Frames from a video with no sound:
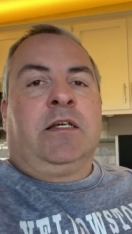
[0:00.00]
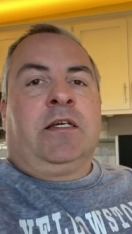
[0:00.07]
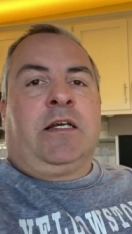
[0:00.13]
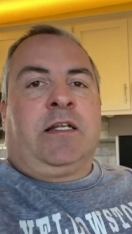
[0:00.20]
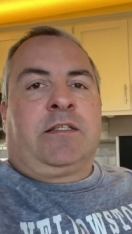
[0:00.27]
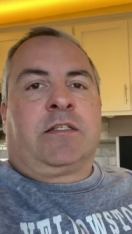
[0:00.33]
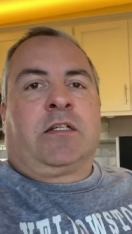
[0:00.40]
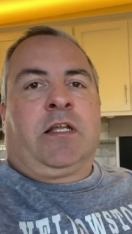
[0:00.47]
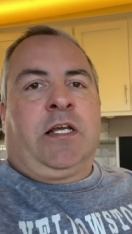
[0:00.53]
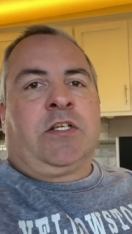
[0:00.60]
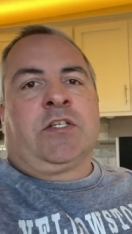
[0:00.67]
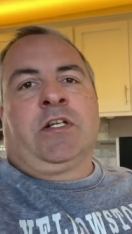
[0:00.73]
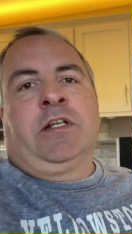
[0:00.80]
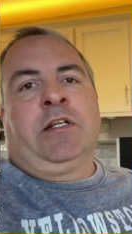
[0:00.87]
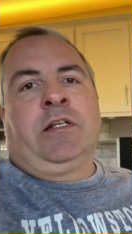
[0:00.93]

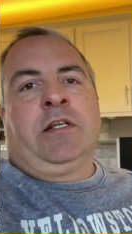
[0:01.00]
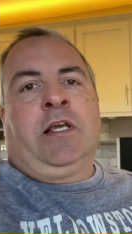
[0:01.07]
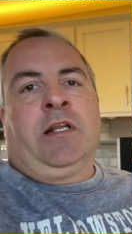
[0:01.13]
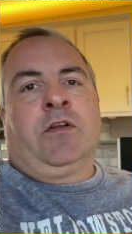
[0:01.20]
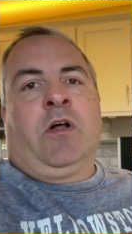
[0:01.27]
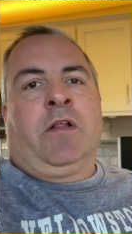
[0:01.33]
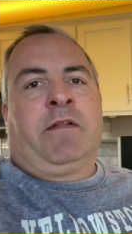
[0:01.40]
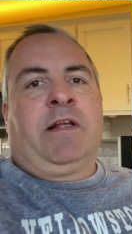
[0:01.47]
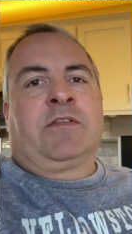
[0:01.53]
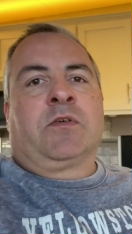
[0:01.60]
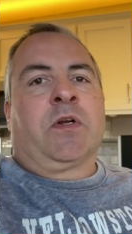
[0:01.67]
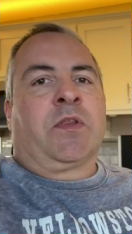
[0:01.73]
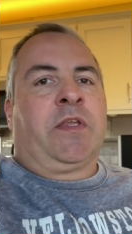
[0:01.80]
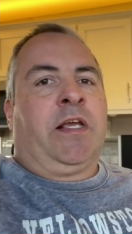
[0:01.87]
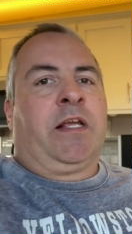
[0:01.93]
installation and, and all that sort
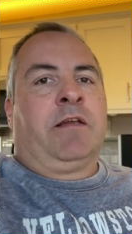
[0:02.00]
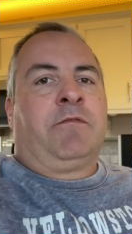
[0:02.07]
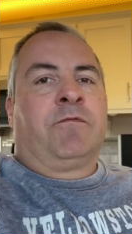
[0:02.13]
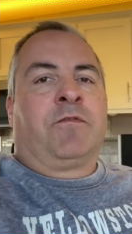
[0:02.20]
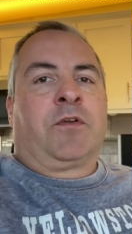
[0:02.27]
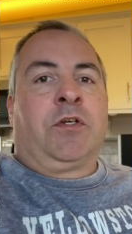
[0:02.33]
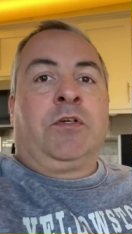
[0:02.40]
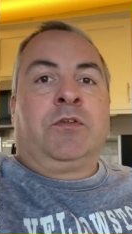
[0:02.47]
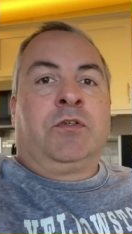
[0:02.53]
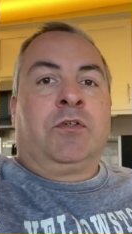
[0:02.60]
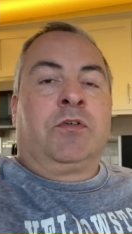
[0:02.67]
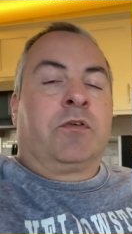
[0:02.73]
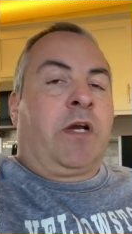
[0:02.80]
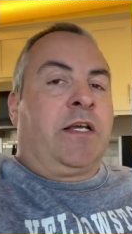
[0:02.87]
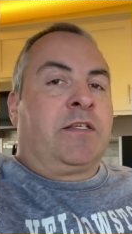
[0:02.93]
of thing. And for you New
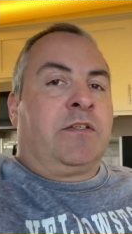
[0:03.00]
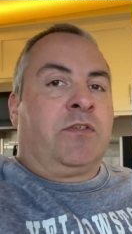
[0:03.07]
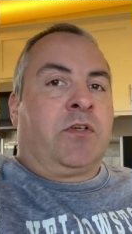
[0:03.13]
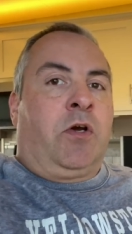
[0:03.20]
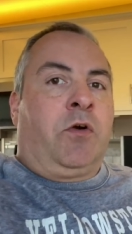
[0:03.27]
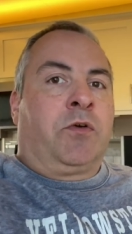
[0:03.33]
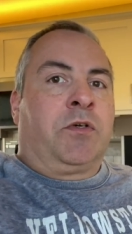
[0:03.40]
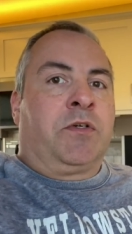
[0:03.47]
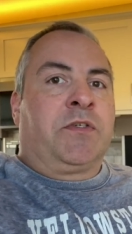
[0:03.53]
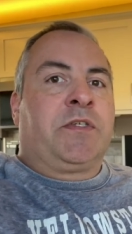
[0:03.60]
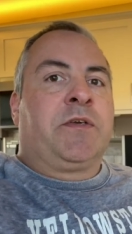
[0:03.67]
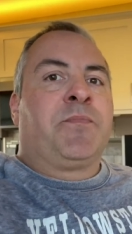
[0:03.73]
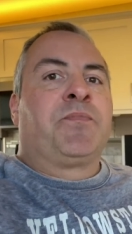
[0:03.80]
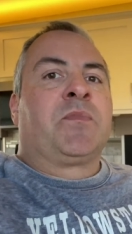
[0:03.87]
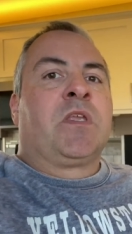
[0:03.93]
Horizons owners,
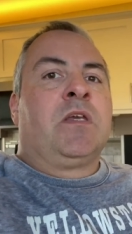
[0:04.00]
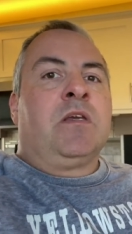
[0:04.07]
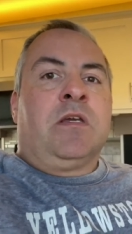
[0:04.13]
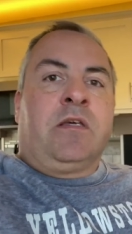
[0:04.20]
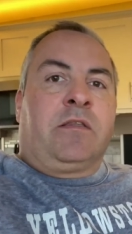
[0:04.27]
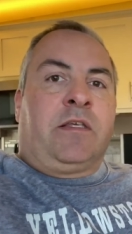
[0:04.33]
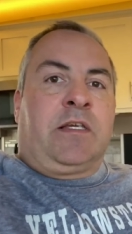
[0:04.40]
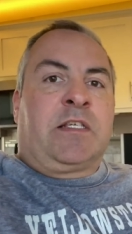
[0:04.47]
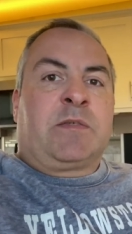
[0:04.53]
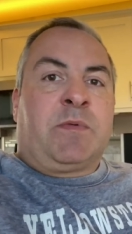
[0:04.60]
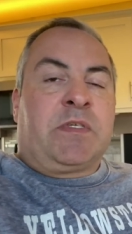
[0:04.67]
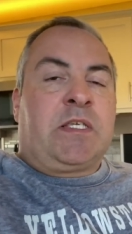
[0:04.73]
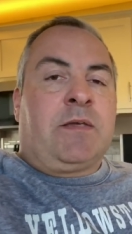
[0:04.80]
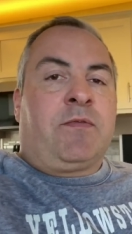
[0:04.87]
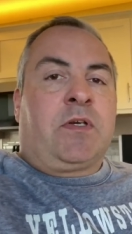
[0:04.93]
things
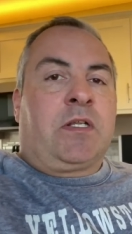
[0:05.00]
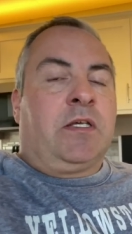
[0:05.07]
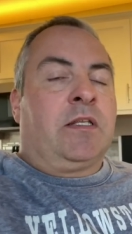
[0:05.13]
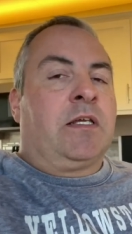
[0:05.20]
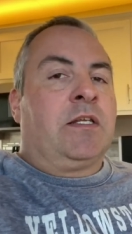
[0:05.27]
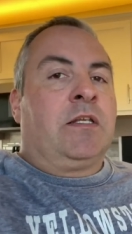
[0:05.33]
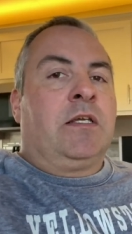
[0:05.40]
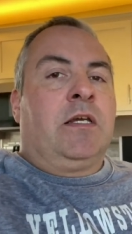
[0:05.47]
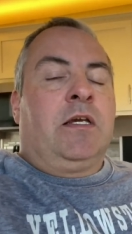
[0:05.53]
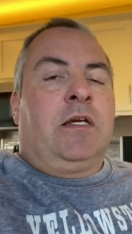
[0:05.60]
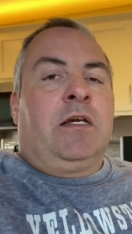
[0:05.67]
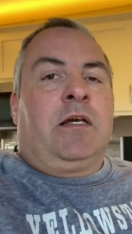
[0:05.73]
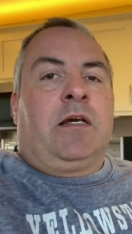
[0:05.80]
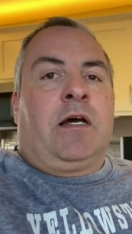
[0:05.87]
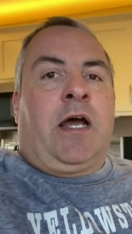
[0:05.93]
specifically that
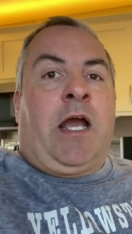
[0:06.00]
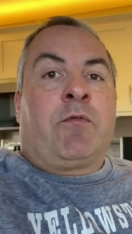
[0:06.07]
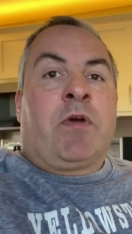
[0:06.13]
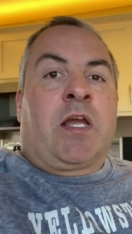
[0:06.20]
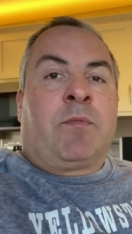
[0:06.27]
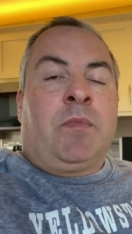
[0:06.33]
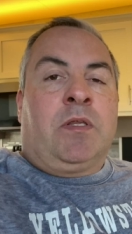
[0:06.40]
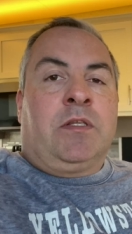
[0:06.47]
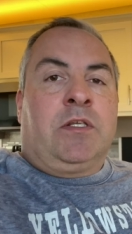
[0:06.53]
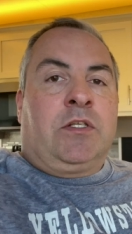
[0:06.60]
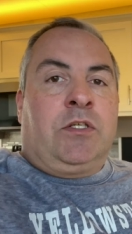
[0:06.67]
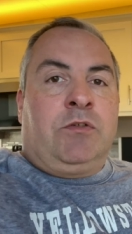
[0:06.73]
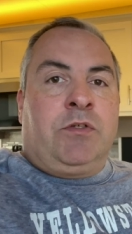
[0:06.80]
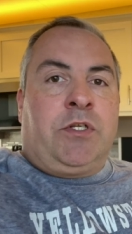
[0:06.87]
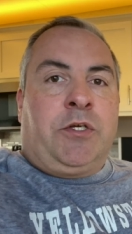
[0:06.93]
uh, I recommend that
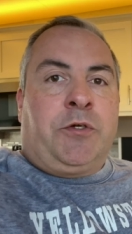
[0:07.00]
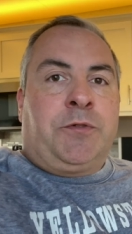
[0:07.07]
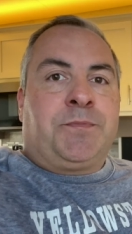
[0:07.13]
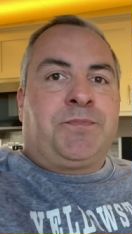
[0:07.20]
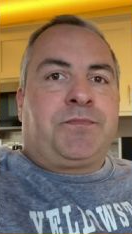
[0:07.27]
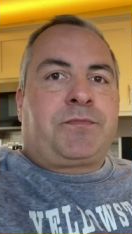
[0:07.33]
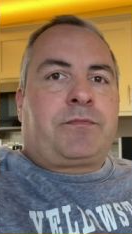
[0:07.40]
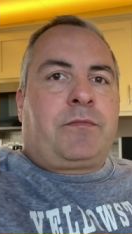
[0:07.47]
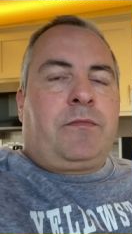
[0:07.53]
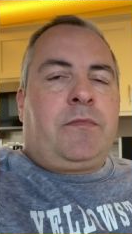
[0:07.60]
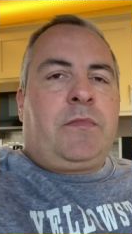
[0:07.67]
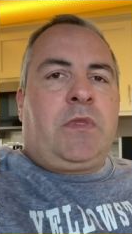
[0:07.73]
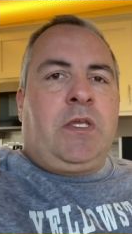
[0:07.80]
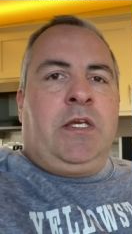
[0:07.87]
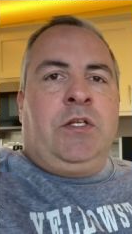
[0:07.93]
you do
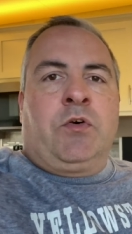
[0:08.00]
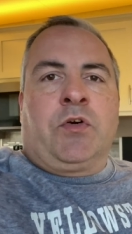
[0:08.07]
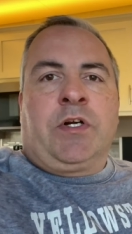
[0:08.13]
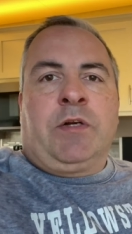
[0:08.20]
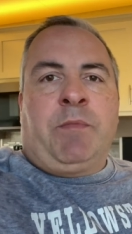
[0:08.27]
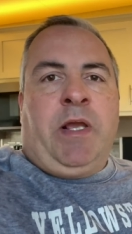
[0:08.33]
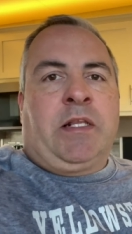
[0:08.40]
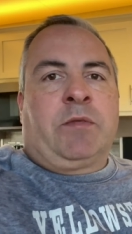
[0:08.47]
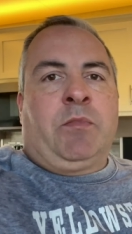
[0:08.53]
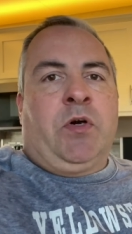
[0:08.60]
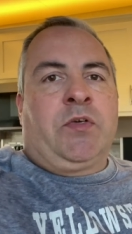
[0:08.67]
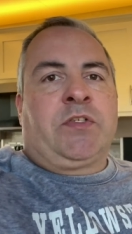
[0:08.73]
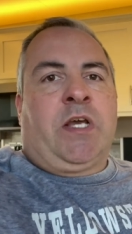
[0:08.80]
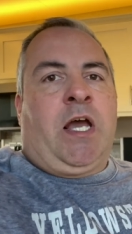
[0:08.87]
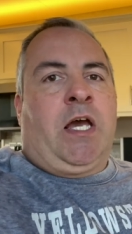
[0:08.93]
in order to make the
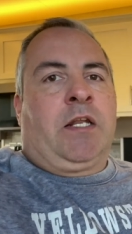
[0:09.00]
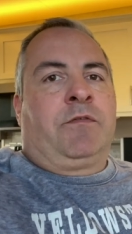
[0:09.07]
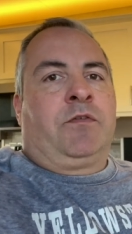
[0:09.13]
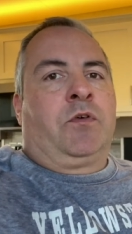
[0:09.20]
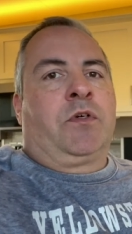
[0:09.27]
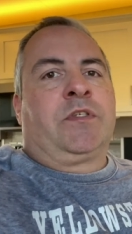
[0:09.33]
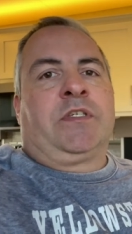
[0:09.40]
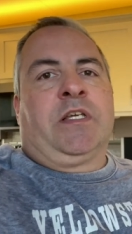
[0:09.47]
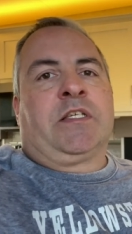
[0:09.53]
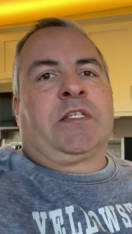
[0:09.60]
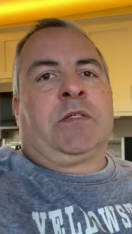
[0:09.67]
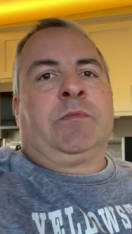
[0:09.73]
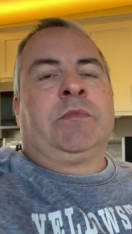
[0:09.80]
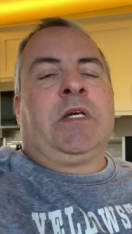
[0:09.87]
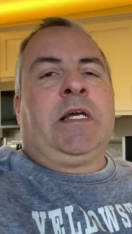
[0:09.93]
most out of your
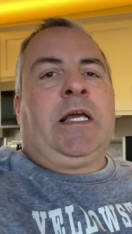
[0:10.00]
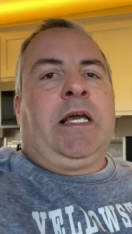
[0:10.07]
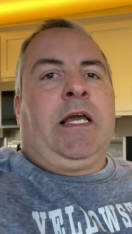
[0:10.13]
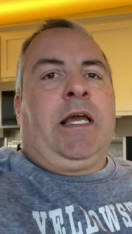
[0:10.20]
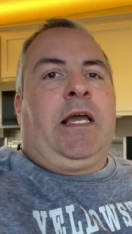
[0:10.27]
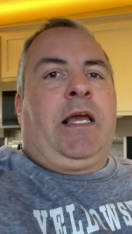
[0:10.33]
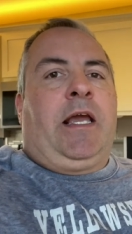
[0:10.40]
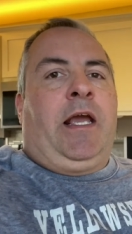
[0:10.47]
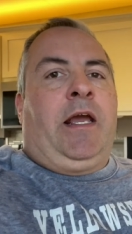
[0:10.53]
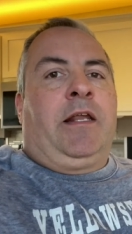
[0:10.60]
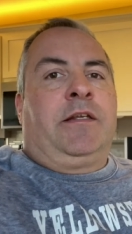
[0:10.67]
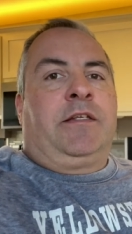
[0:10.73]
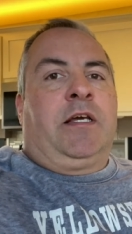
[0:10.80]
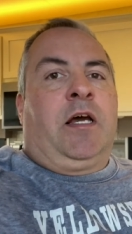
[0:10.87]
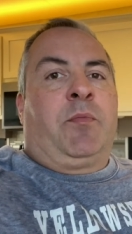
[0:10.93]
system,
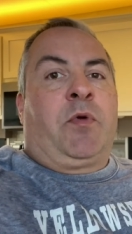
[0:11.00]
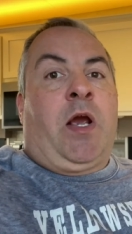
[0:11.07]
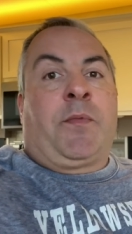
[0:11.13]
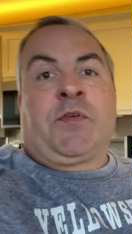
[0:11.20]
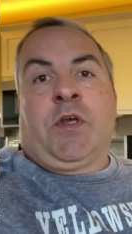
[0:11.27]
and uh, perhaps